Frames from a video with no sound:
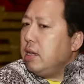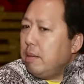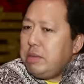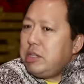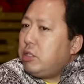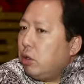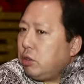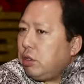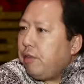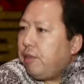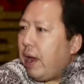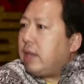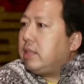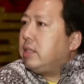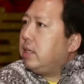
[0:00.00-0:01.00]
I mean, social
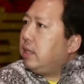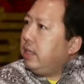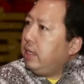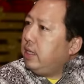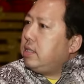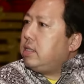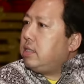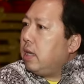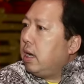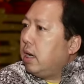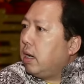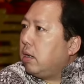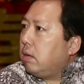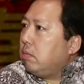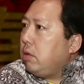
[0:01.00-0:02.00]
factor is
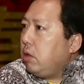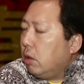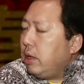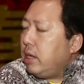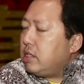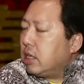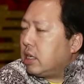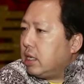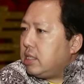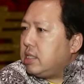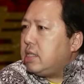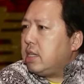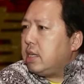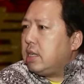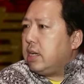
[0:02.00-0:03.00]
is a
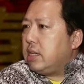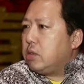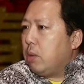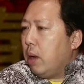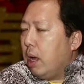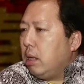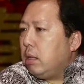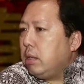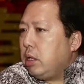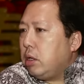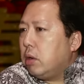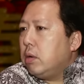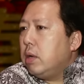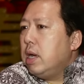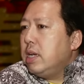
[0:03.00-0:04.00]
concern as well. You
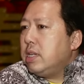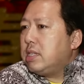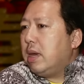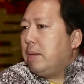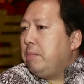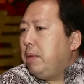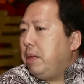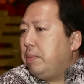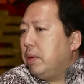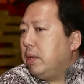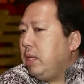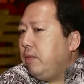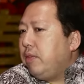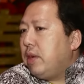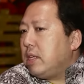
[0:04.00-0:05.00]
know, some
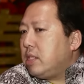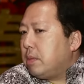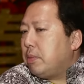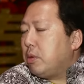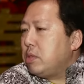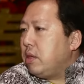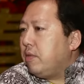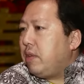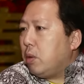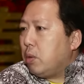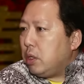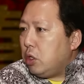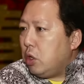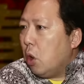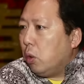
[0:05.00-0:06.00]
people, even I suppose, if there
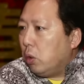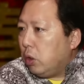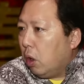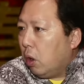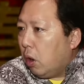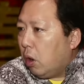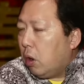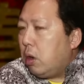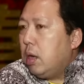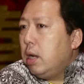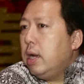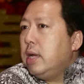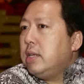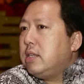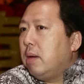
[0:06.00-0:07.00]
were no law,
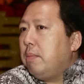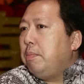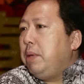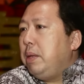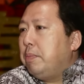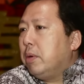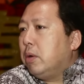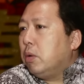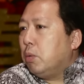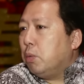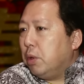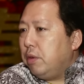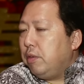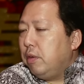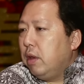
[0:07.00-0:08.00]
some people
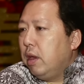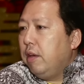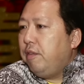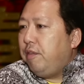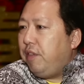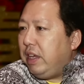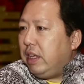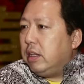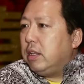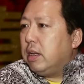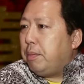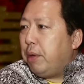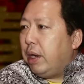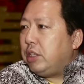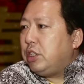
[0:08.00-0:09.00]
would feel
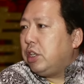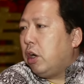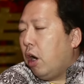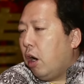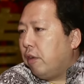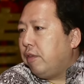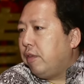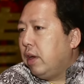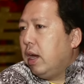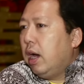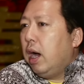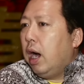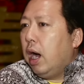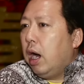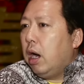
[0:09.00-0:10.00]
the pressure of
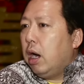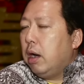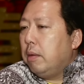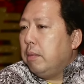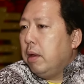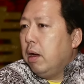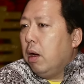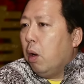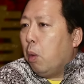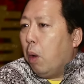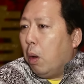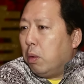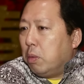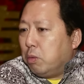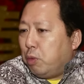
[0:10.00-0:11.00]

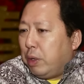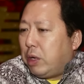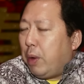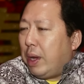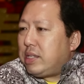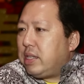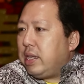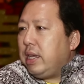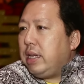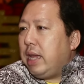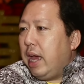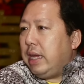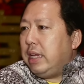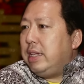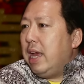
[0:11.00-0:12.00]
requesting
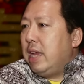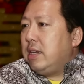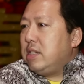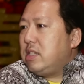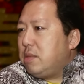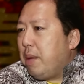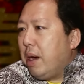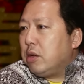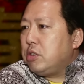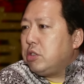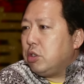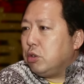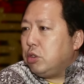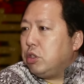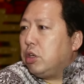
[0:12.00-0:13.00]
their intended
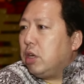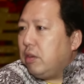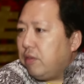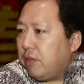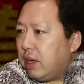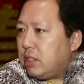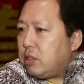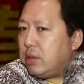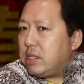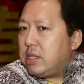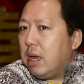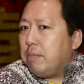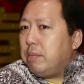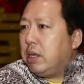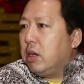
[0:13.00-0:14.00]
spouse to convert to
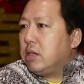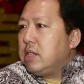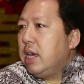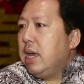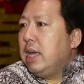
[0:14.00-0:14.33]
Islam, because